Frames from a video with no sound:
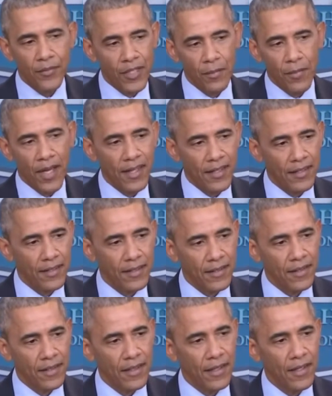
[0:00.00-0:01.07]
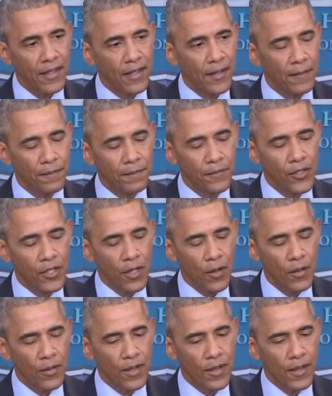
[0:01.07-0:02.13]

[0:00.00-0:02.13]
in mind. So